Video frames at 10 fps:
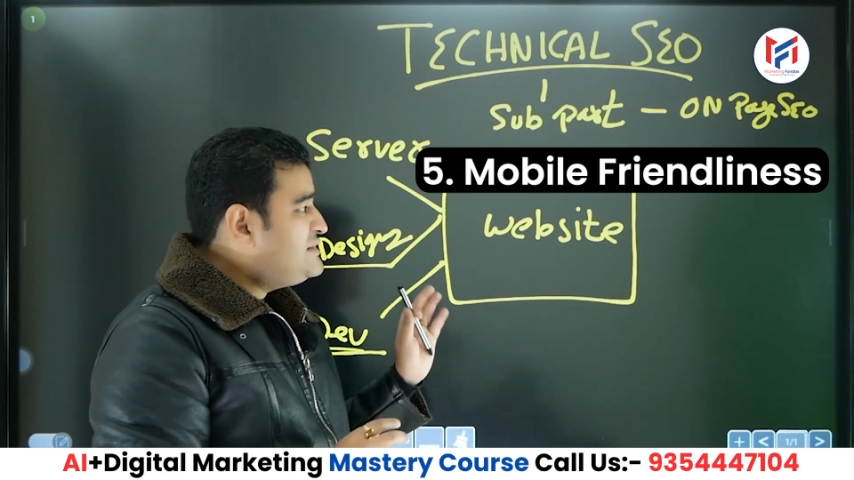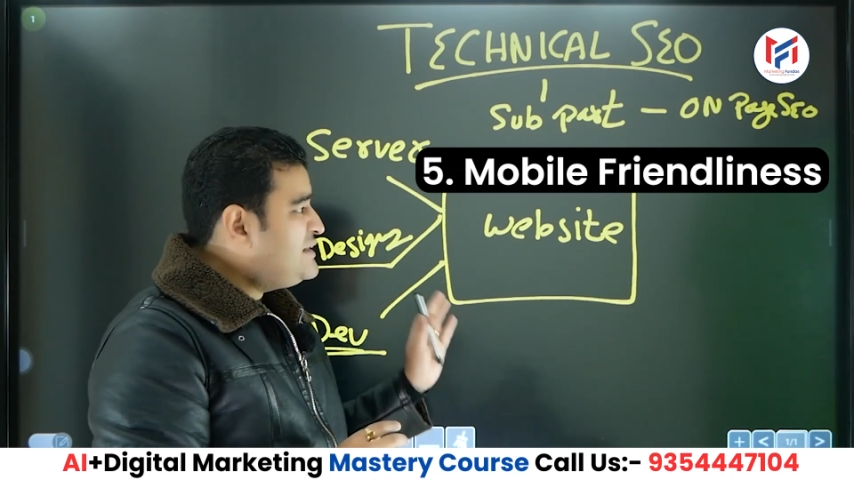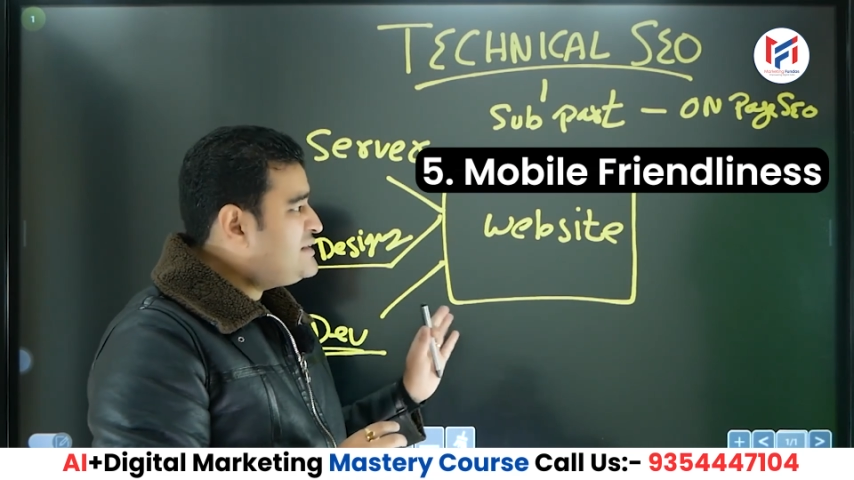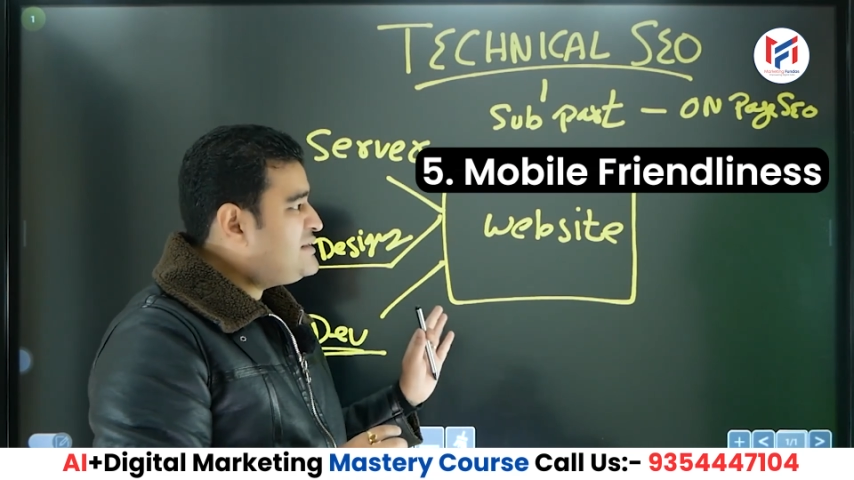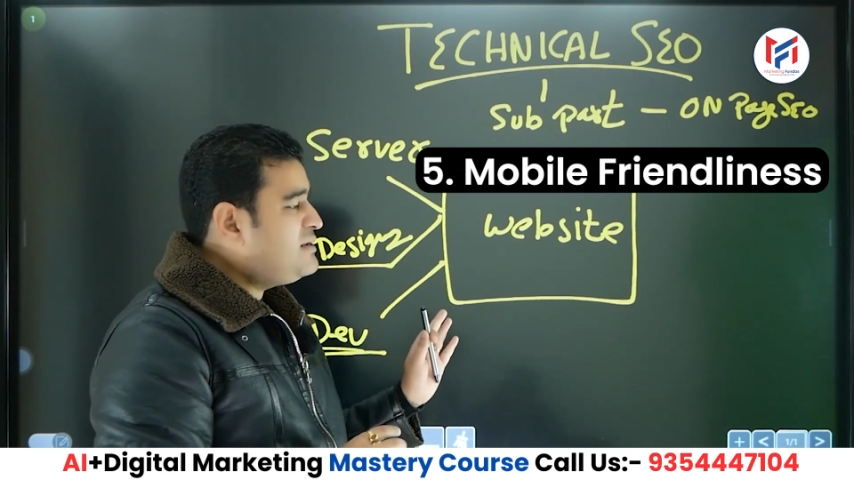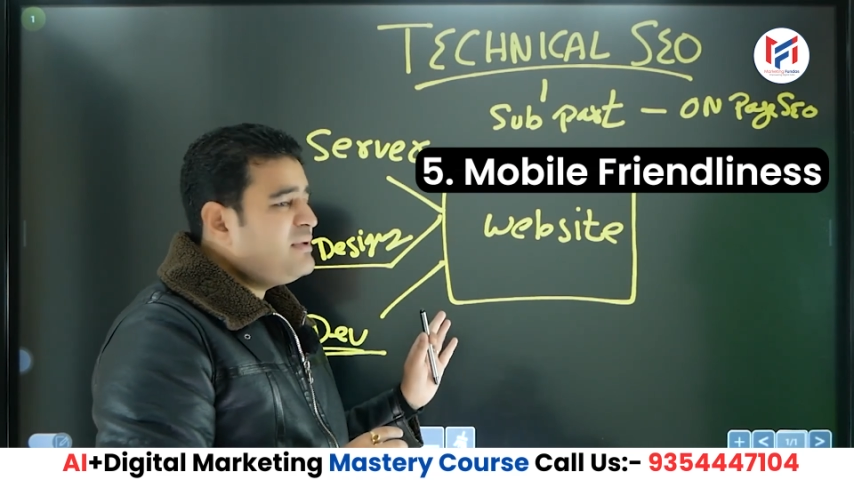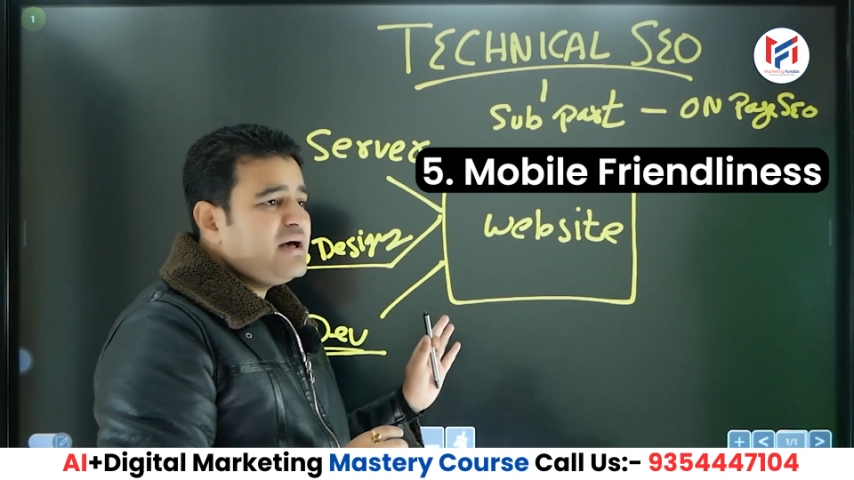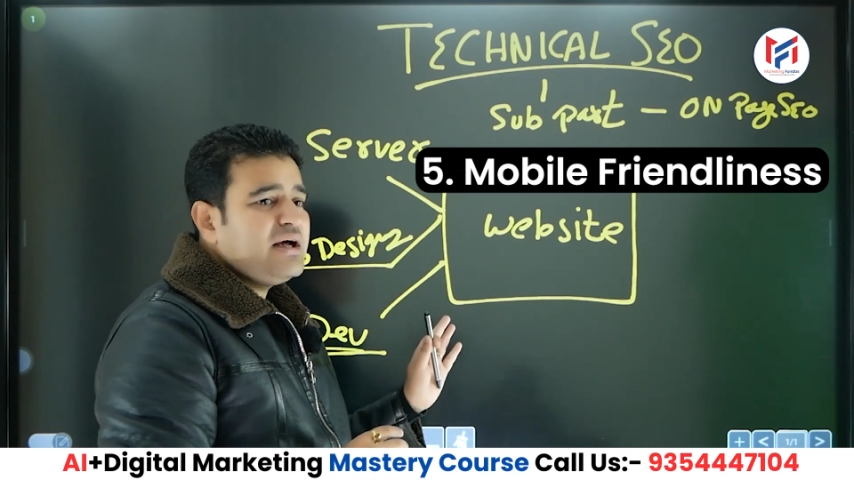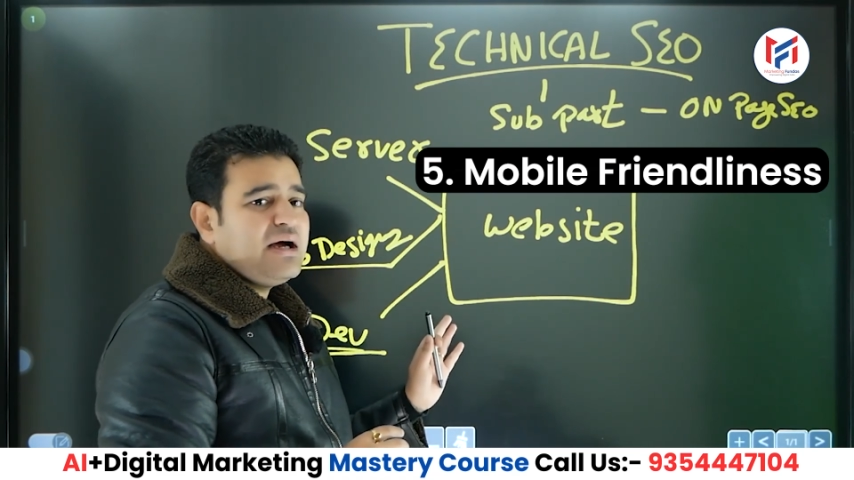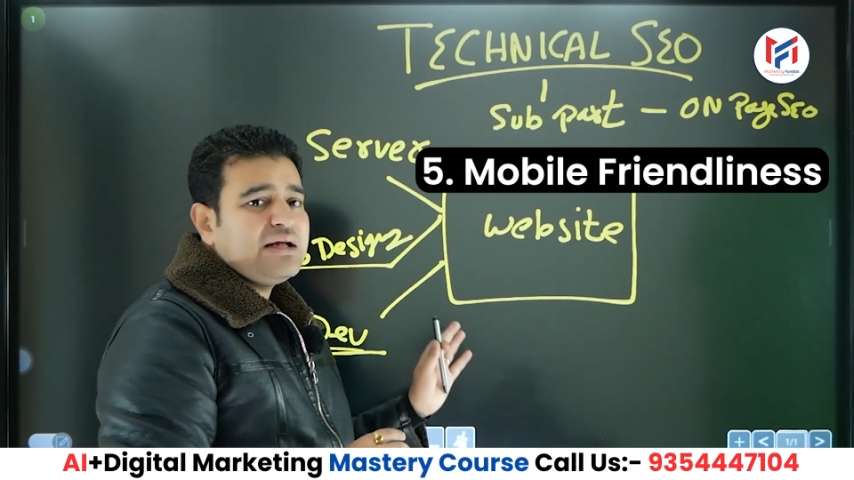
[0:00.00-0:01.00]
On sixth,
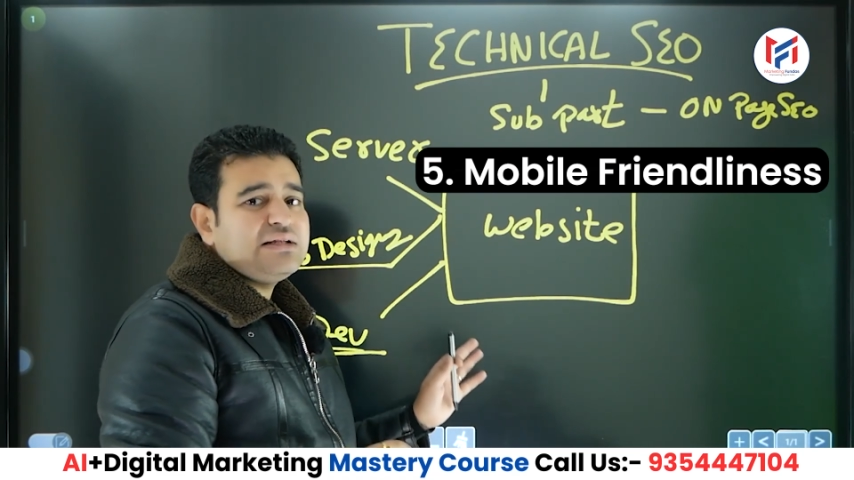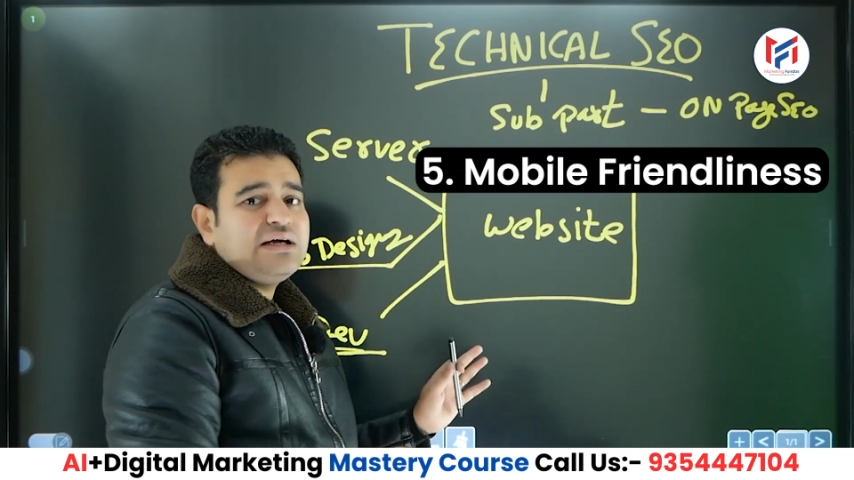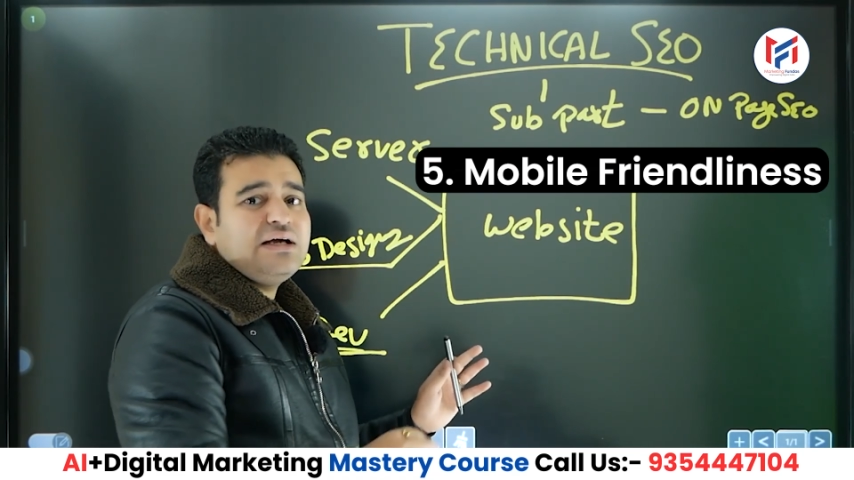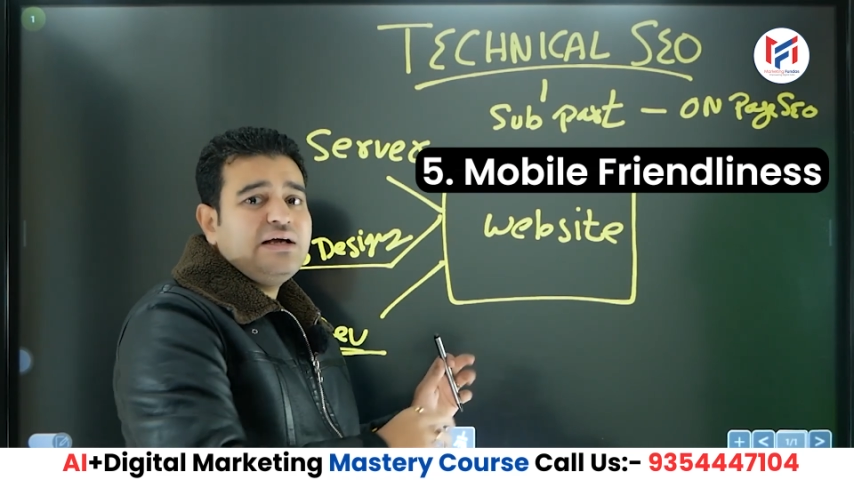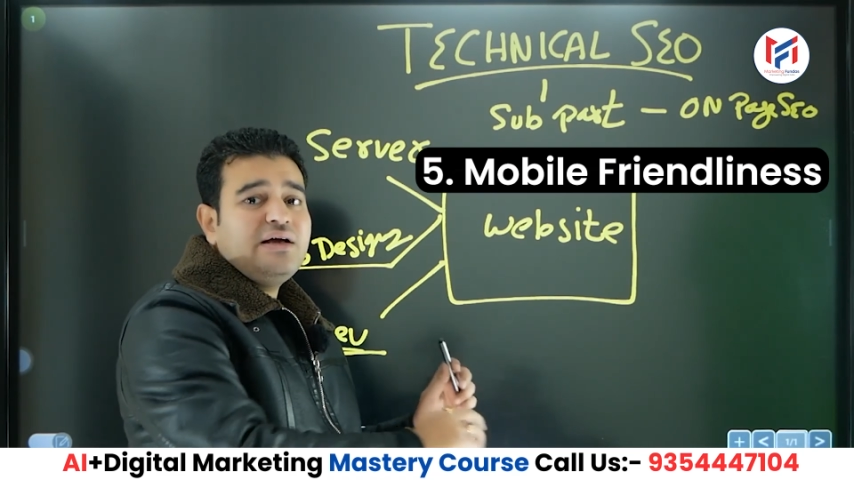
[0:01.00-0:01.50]
we have